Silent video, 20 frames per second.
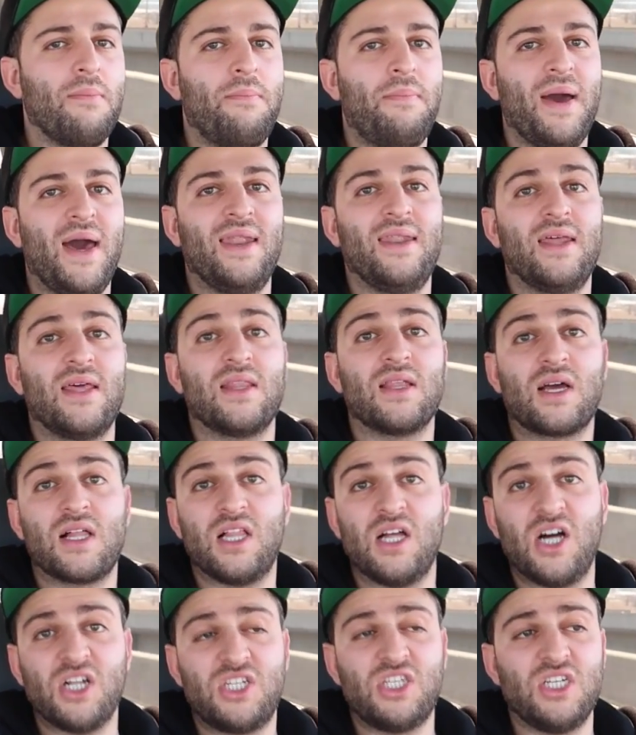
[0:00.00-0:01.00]
pending the
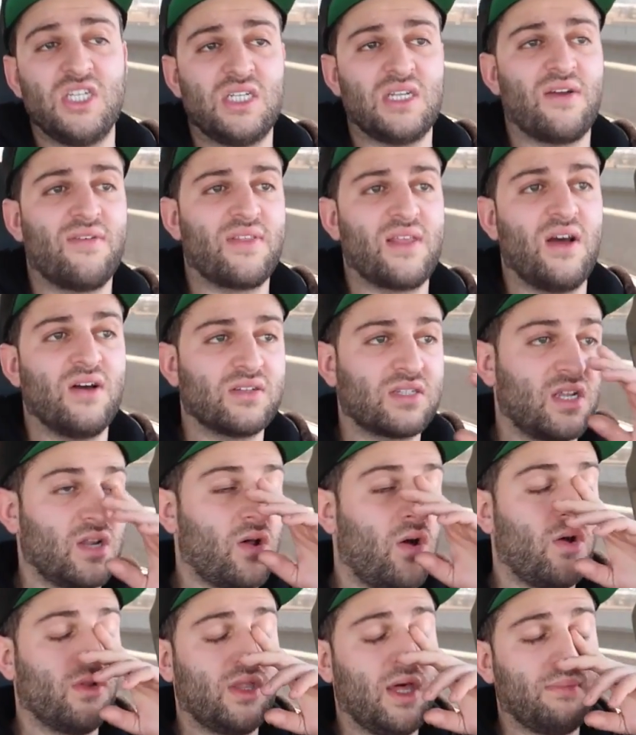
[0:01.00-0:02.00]
clutches, everything else can
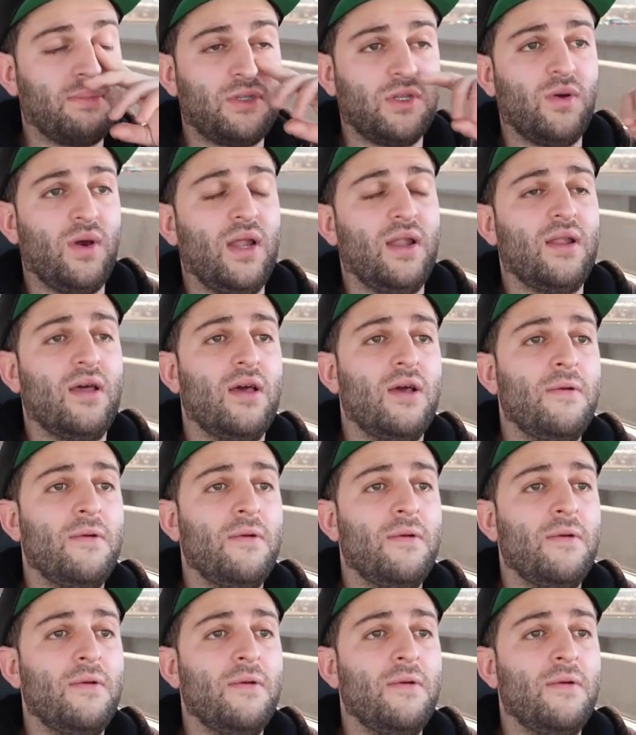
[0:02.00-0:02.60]
hold up to it.